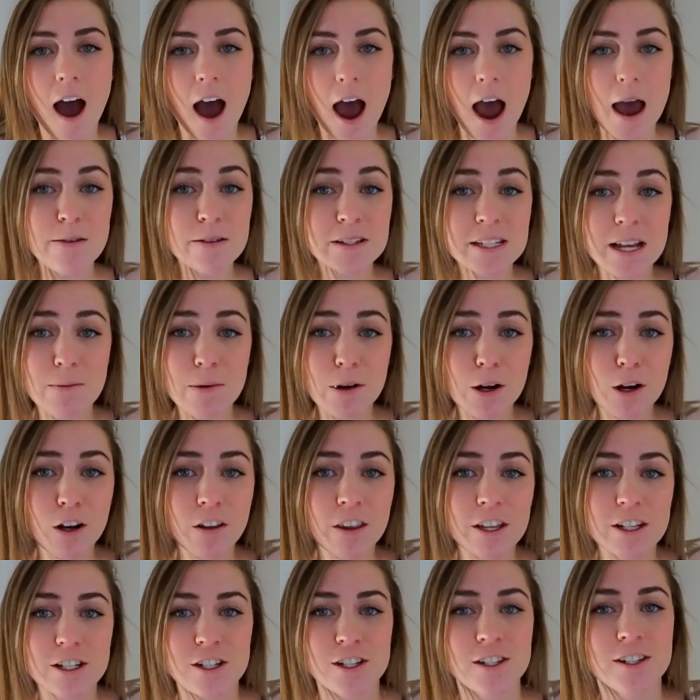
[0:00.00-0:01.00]
I'm the type of
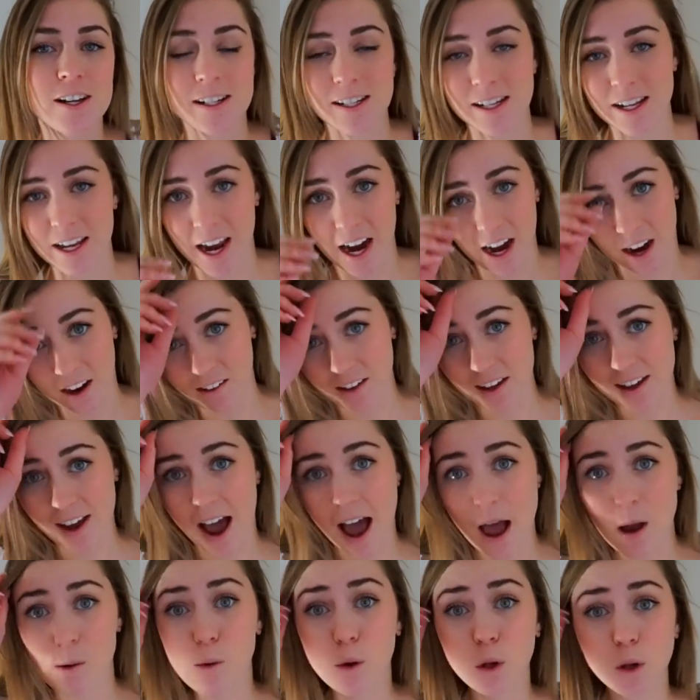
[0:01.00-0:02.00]
girl that just doesn't care. Like,
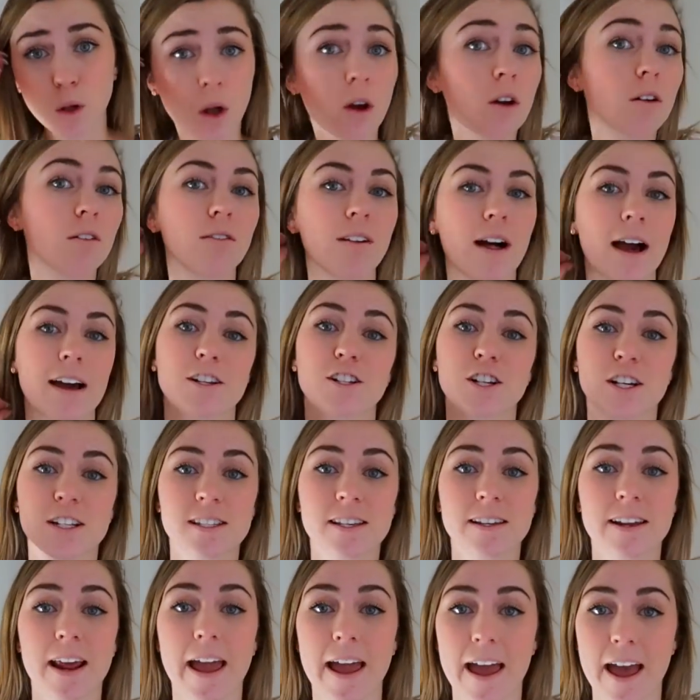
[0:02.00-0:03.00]
I will look
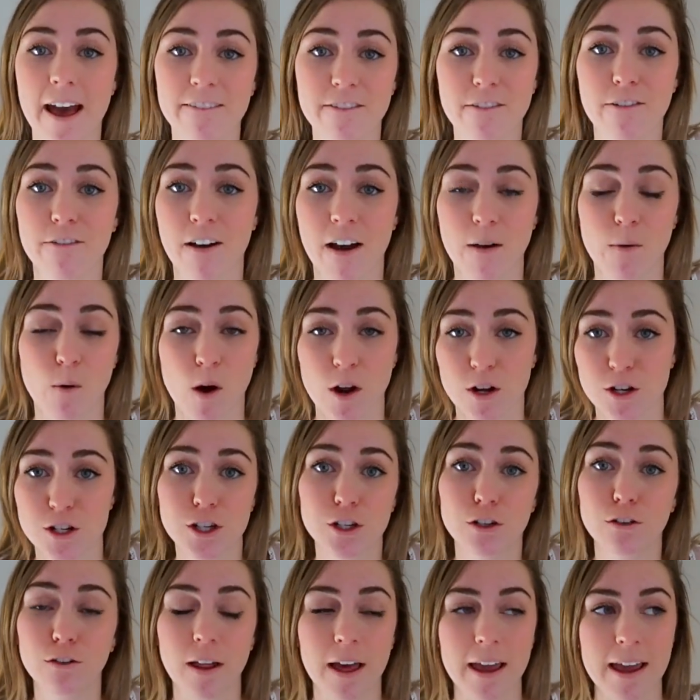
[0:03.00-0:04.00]
flat-chested AF if I want
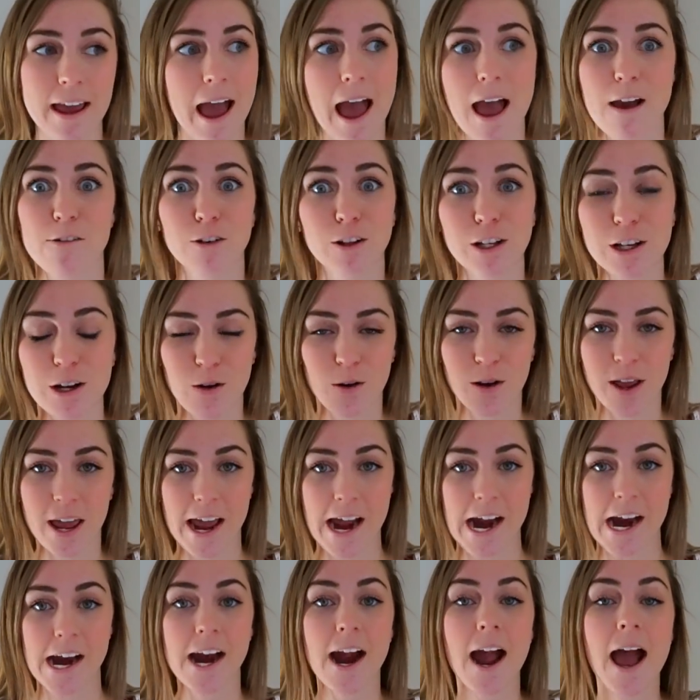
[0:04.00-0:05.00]
to. Like, I really don't
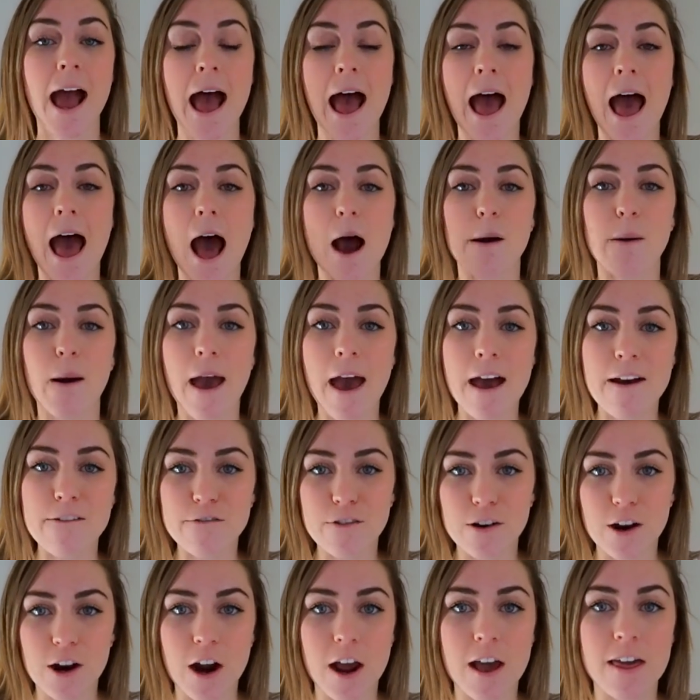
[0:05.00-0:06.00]
care.
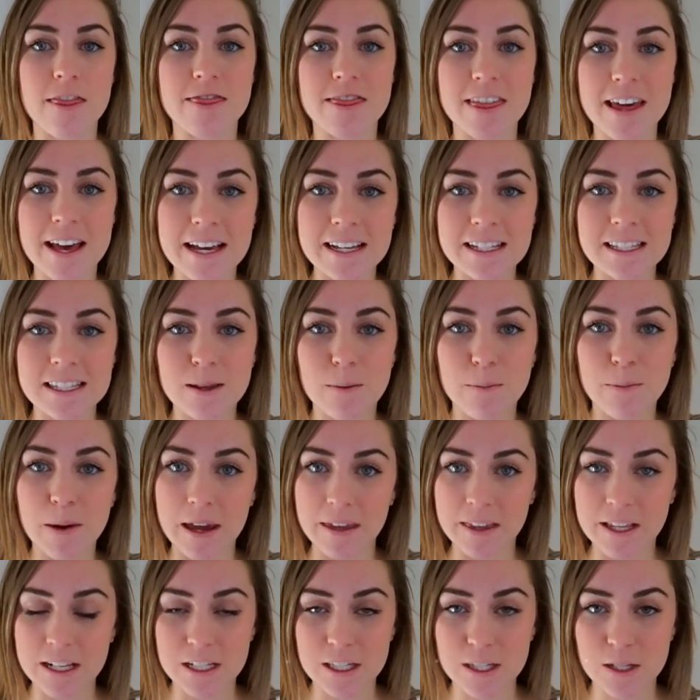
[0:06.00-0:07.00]
However, this
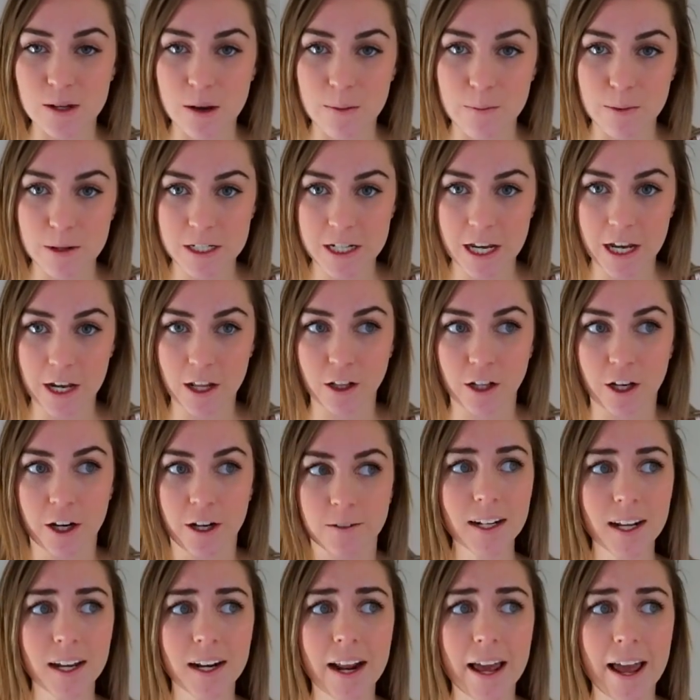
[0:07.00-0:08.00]
bathing suit in
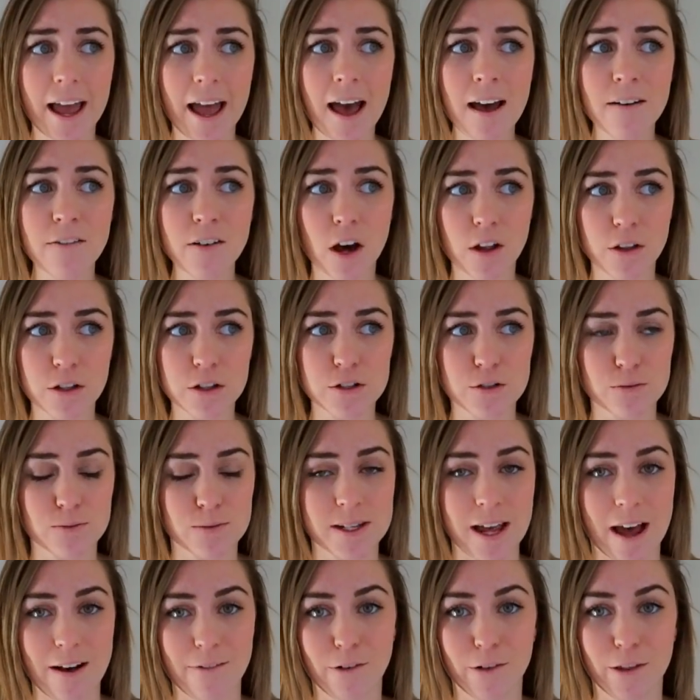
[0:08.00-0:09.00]
particular, and I have others from
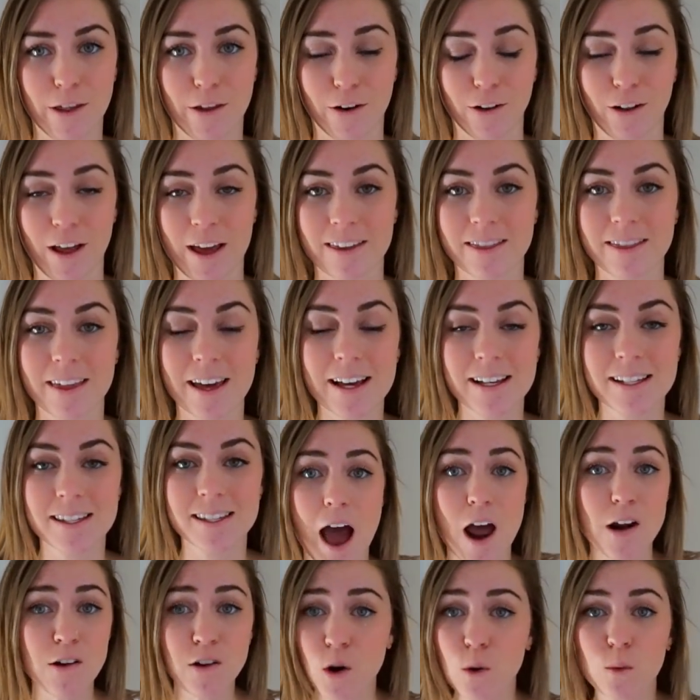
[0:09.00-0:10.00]
Zaful that are like this,
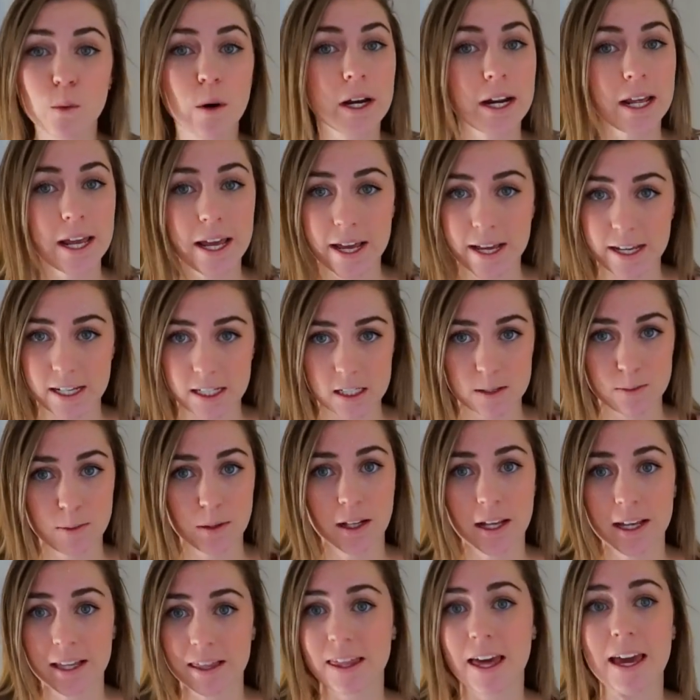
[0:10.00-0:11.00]
I don't know what it is,
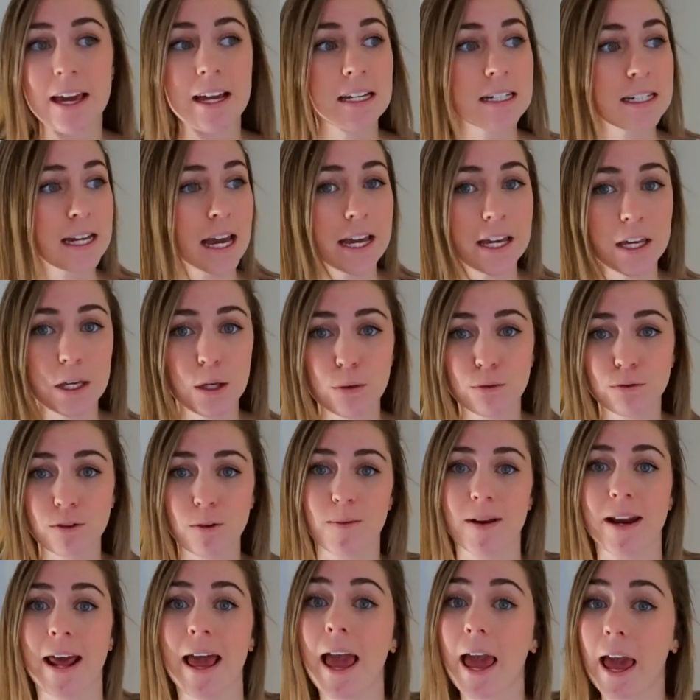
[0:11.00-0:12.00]
but like, they can take you
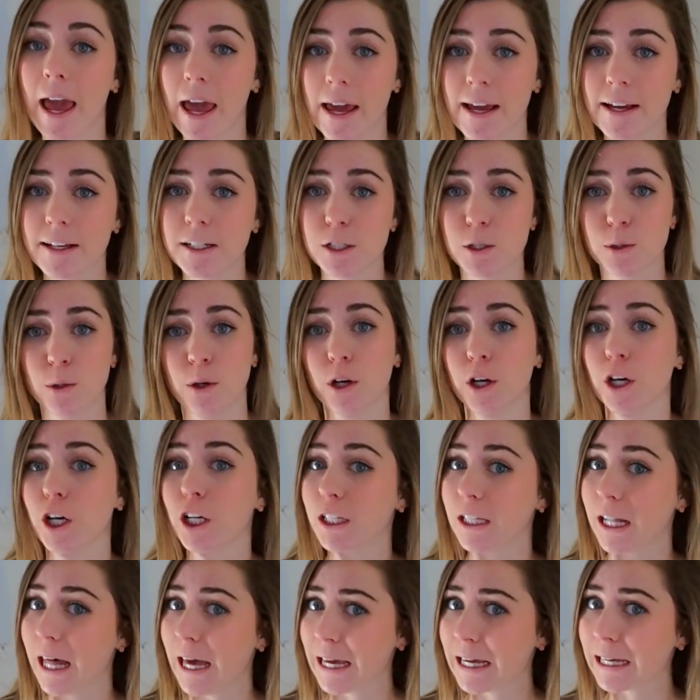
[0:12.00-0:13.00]
from an A to a
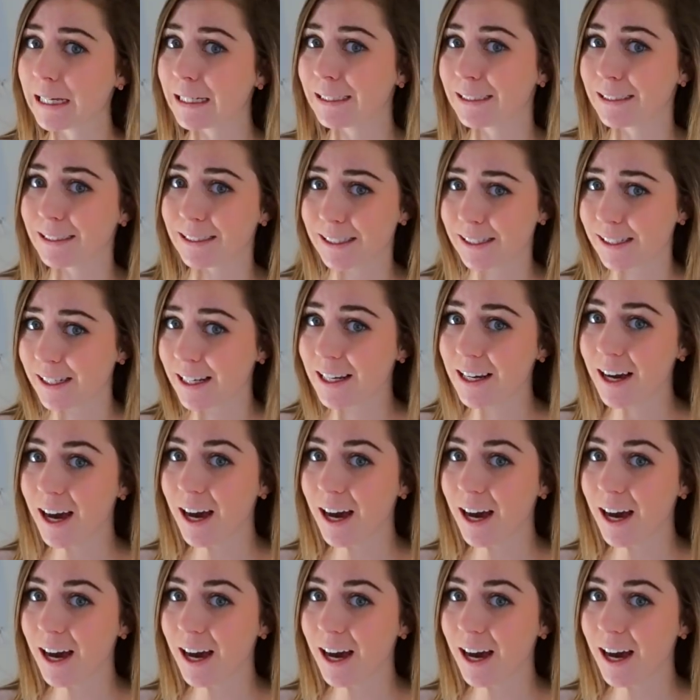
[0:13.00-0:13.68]
good, like, C